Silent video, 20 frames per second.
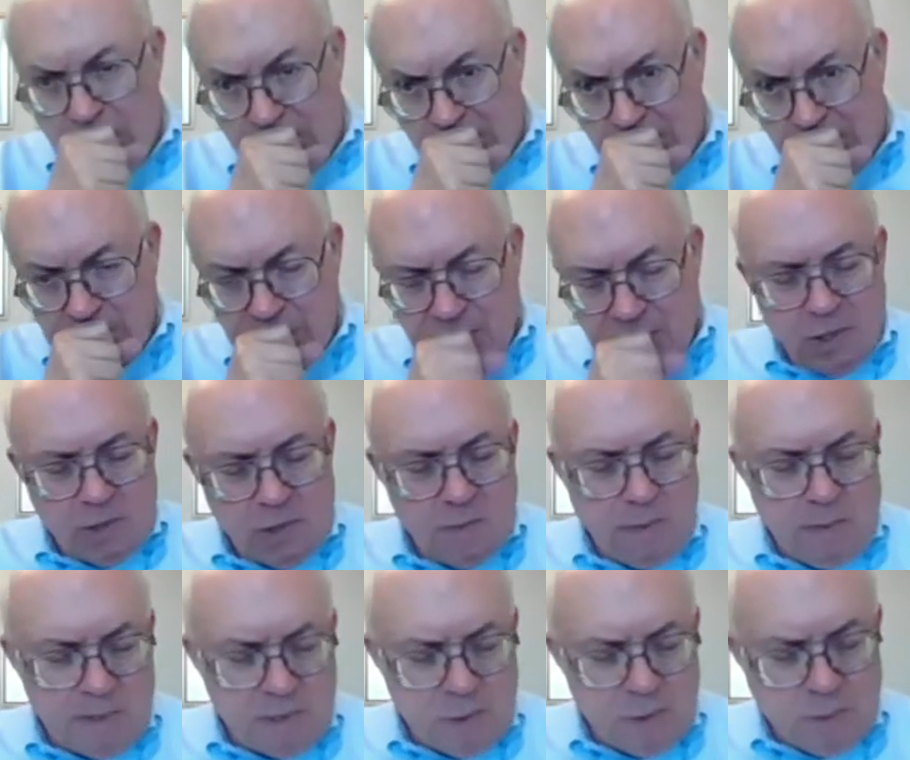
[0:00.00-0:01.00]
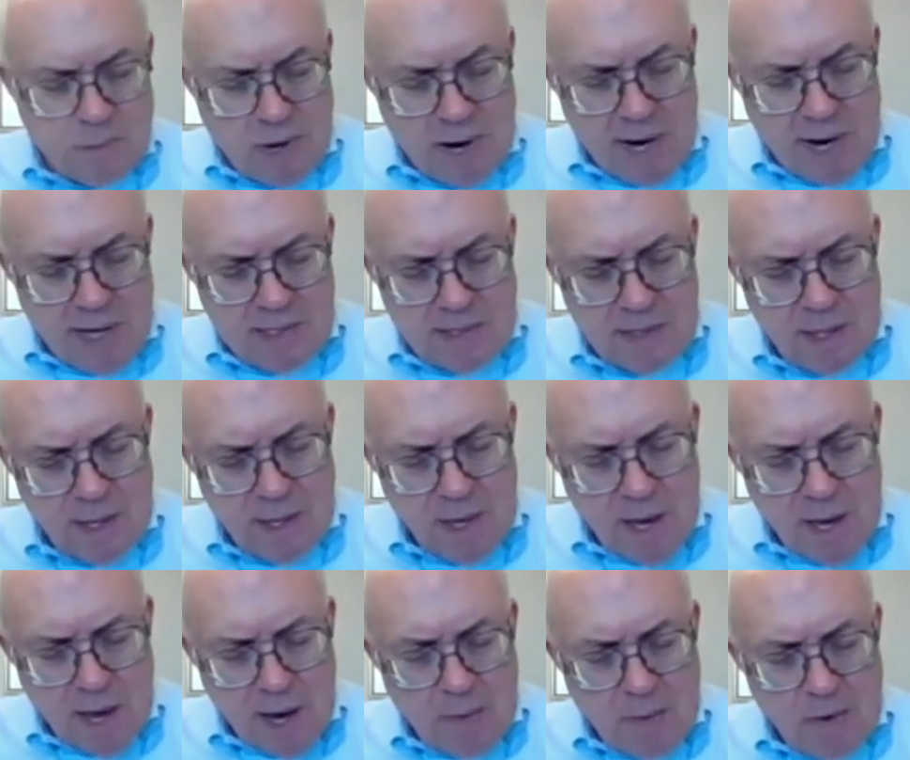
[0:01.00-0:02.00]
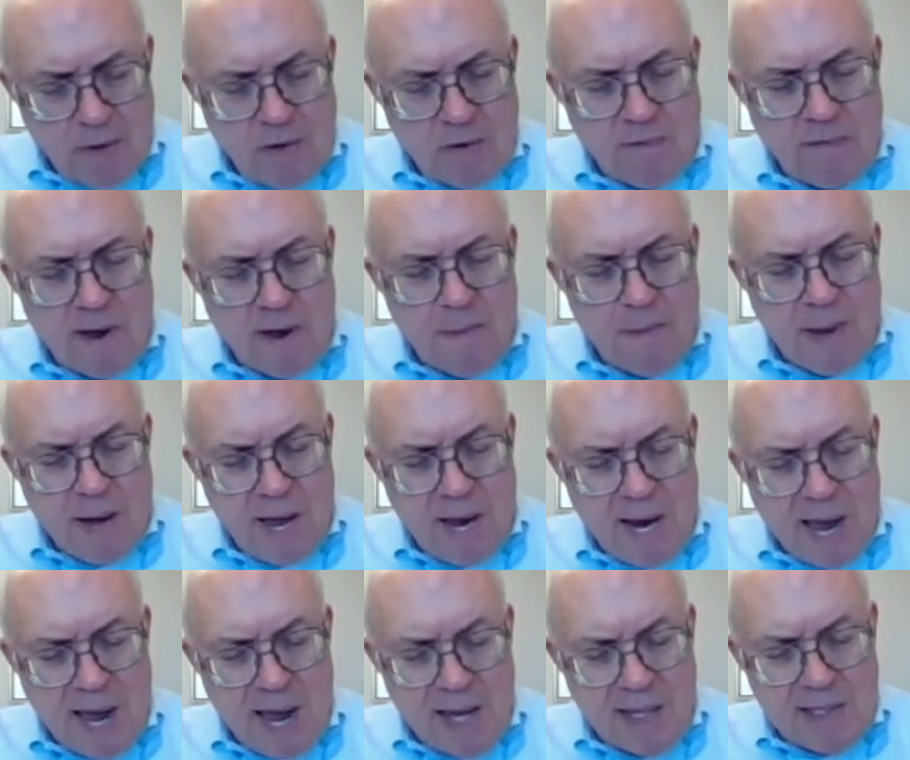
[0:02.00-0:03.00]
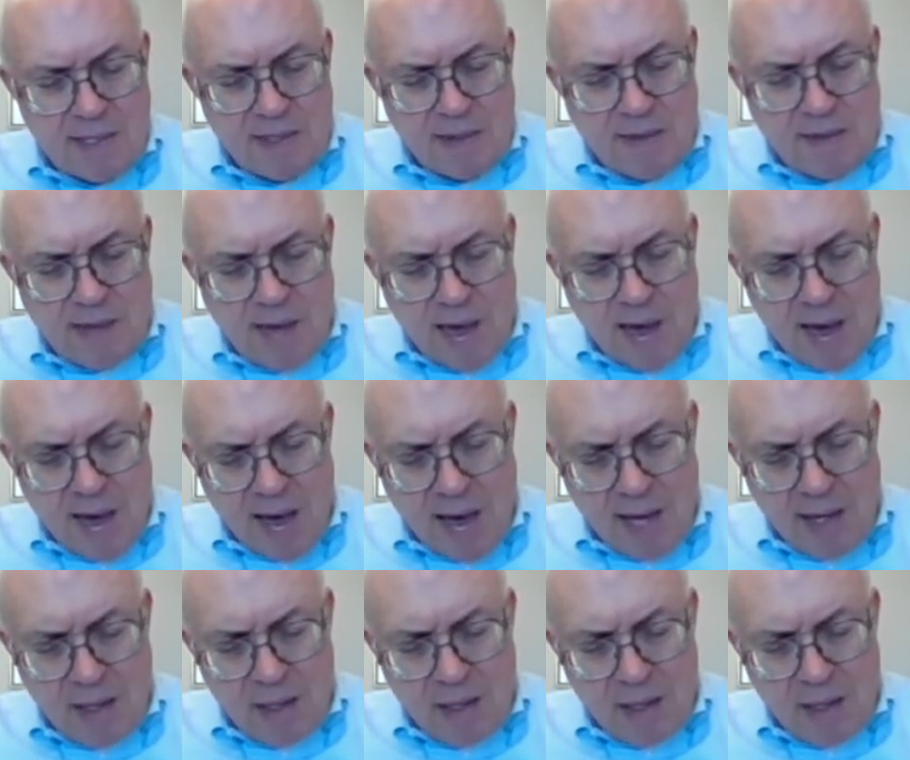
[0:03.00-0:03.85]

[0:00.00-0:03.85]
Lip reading: Excuse me, Mr. Press. I wonder if I might ask that